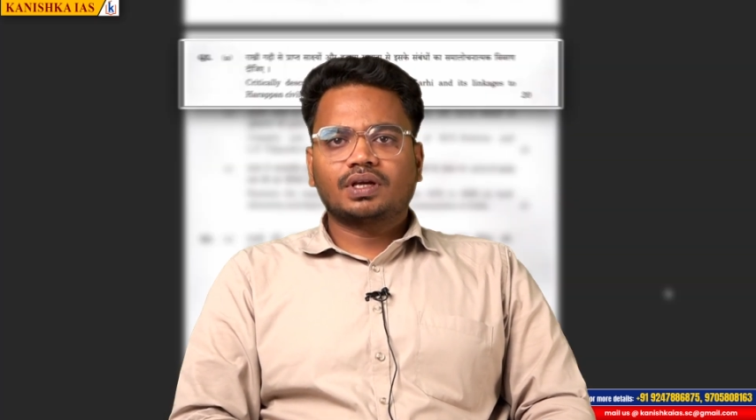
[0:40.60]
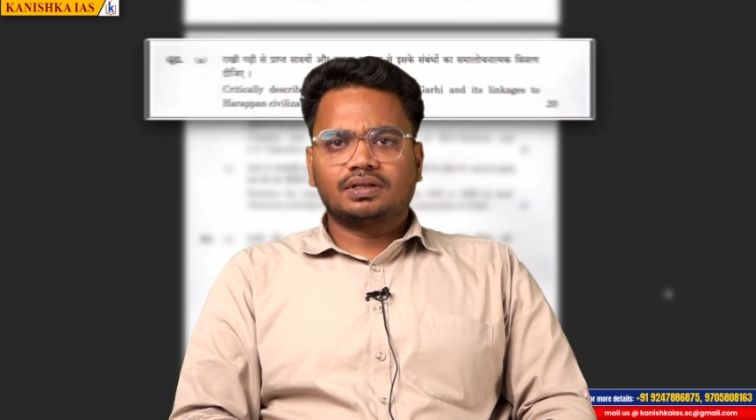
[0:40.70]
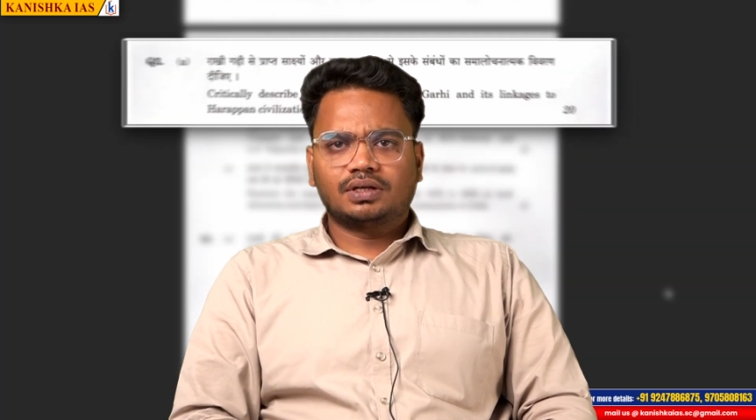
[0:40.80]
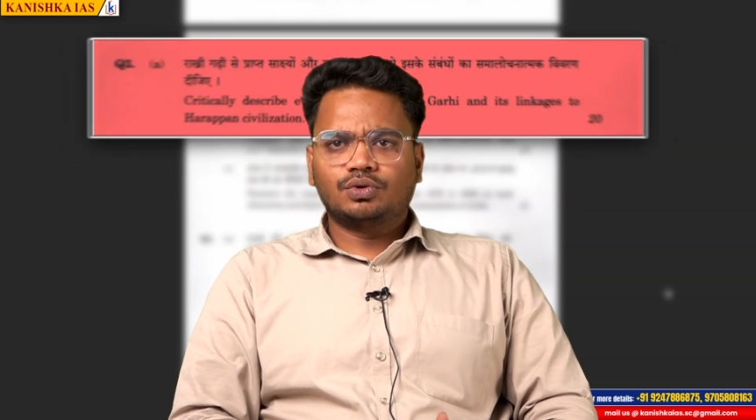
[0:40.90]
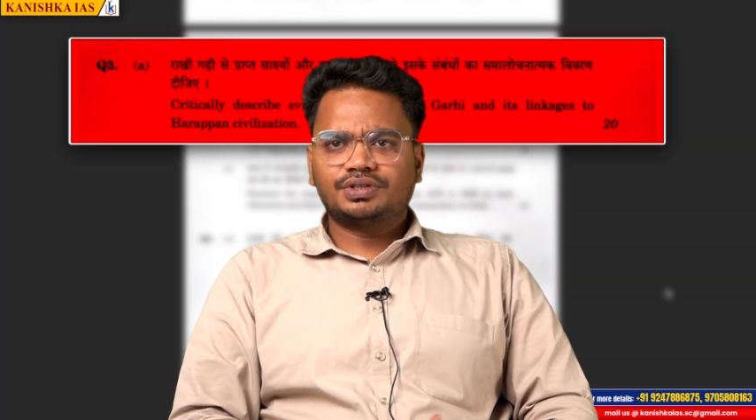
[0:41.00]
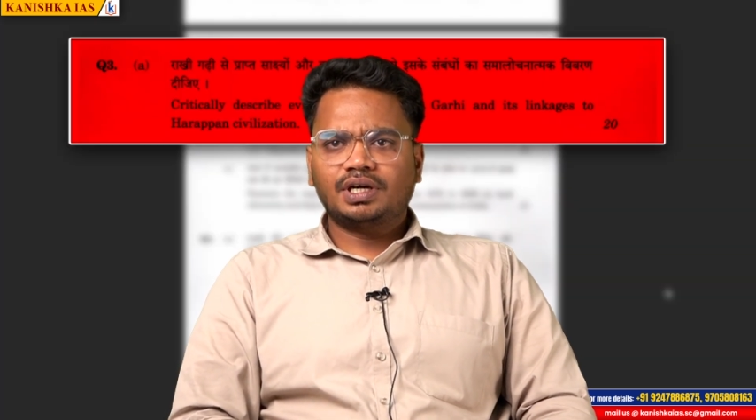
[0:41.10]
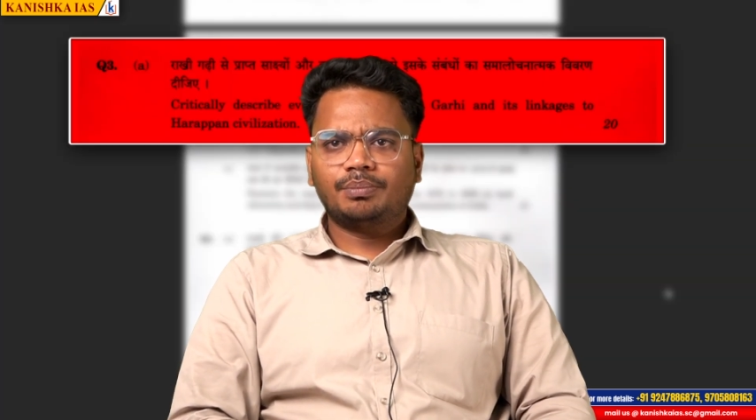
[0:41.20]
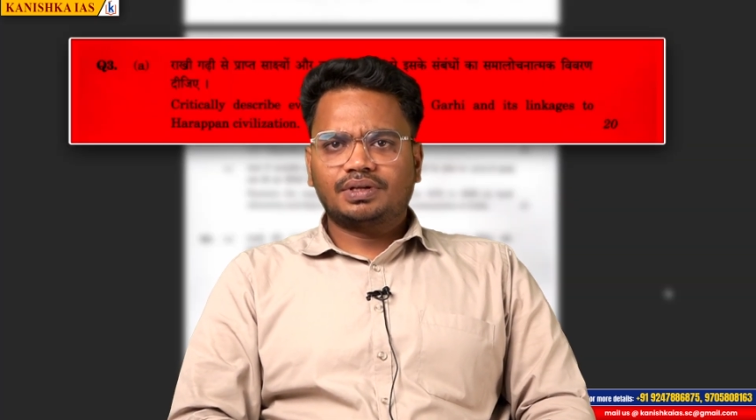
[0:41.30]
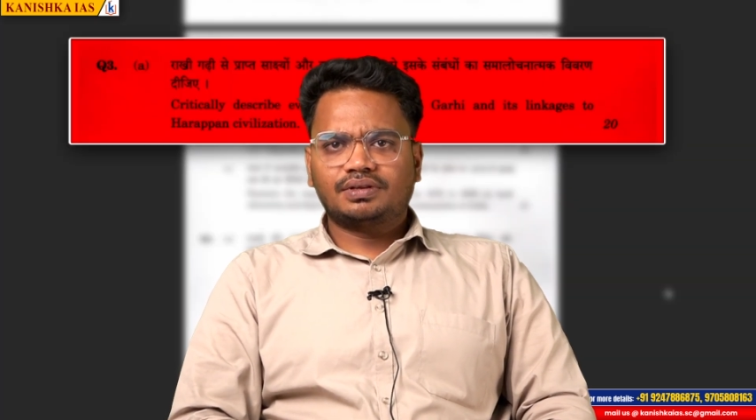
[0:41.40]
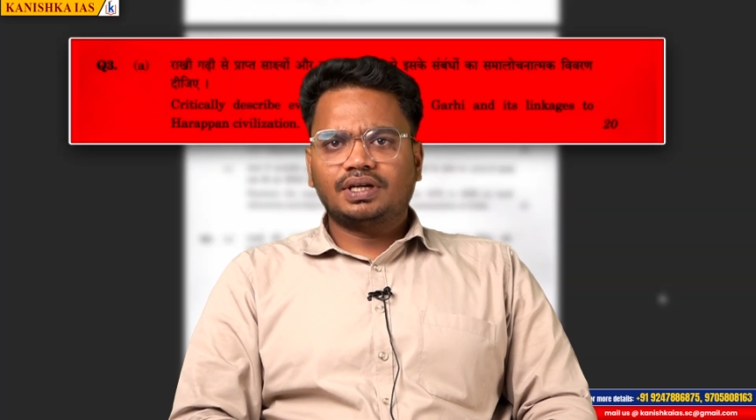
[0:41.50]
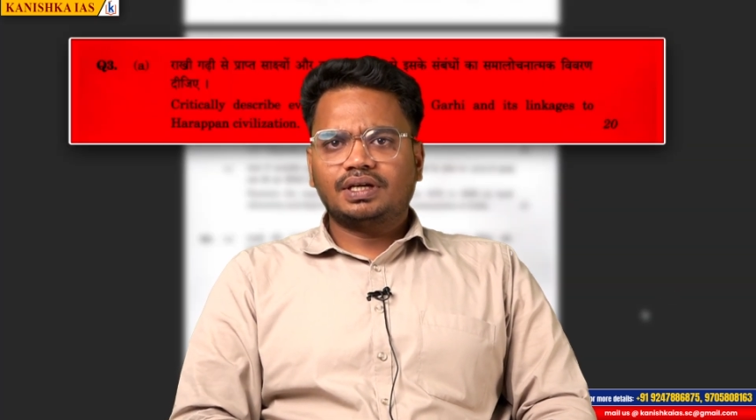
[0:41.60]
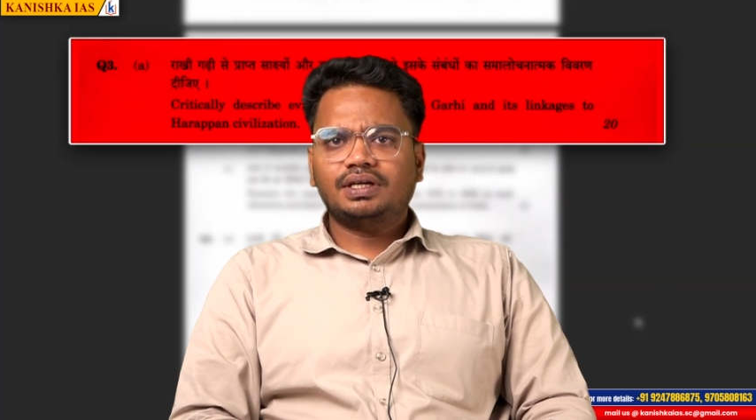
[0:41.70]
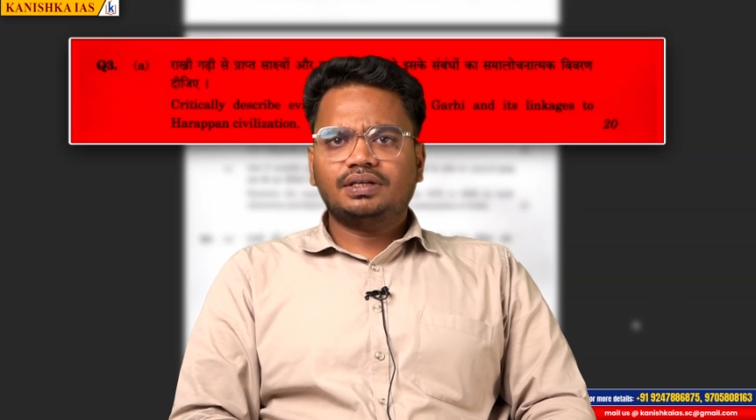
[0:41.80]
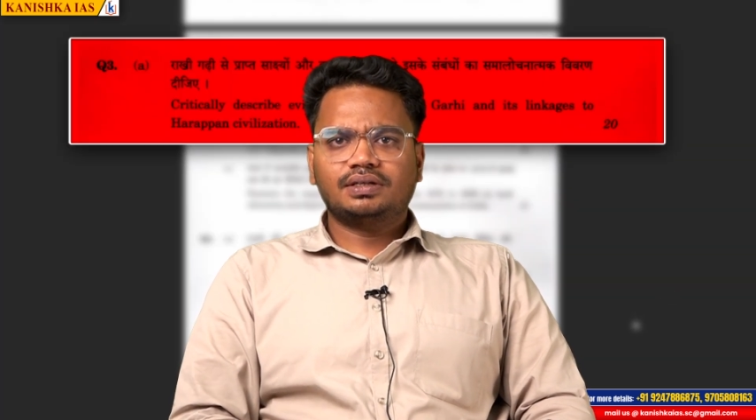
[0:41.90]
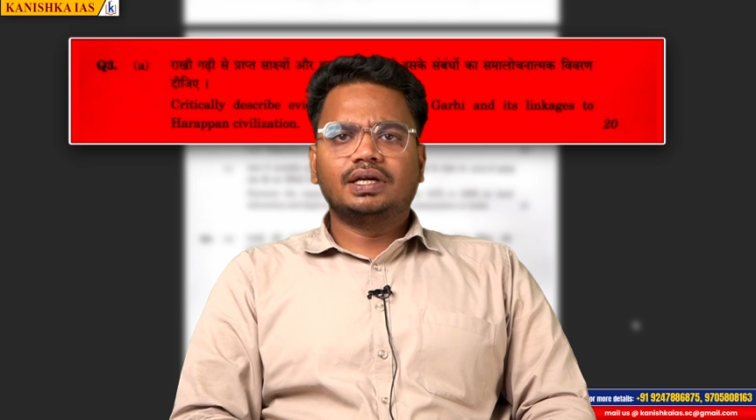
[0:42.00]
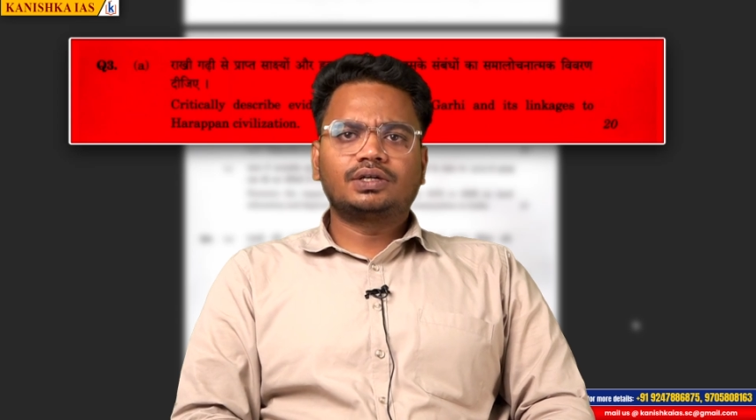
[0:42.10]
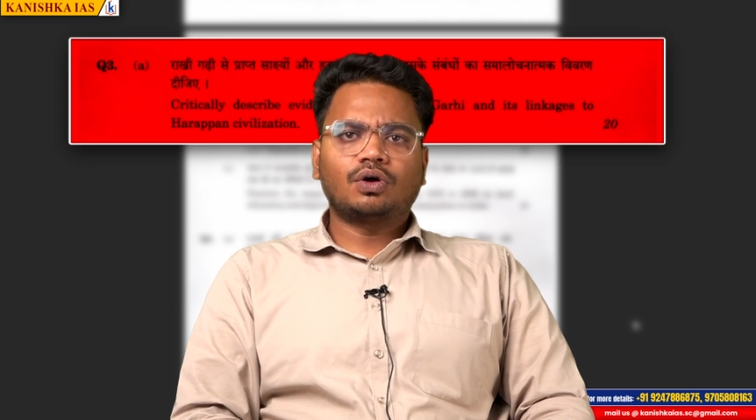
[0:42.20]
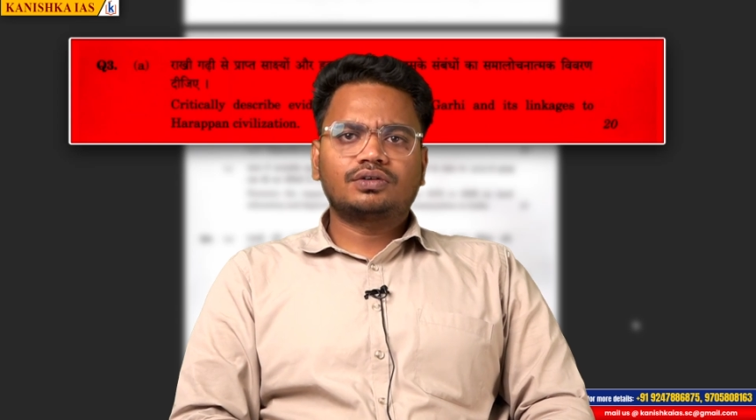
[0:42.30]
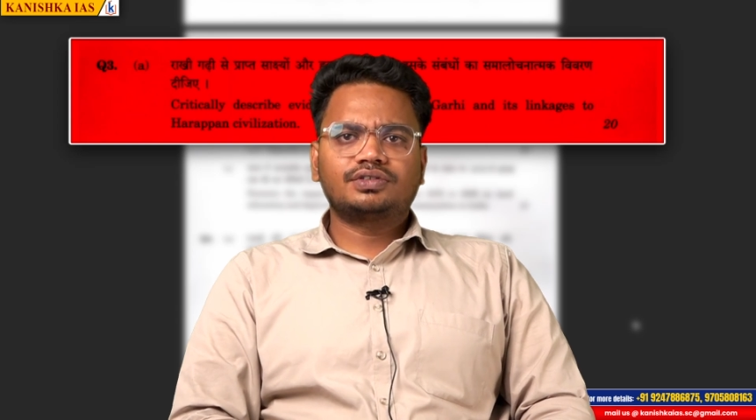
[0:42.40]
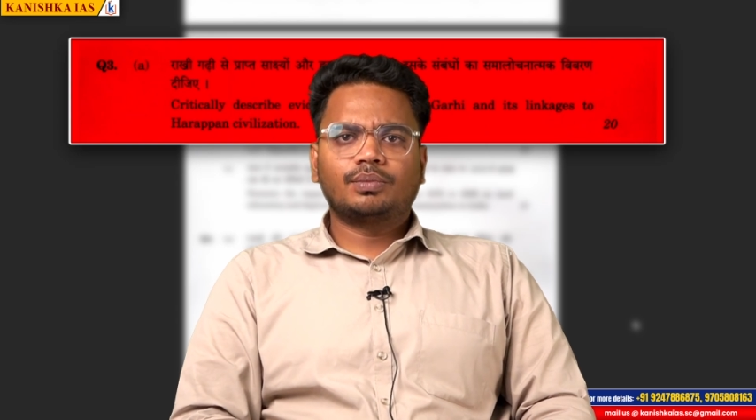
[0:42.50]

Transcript: the question number 3, it talks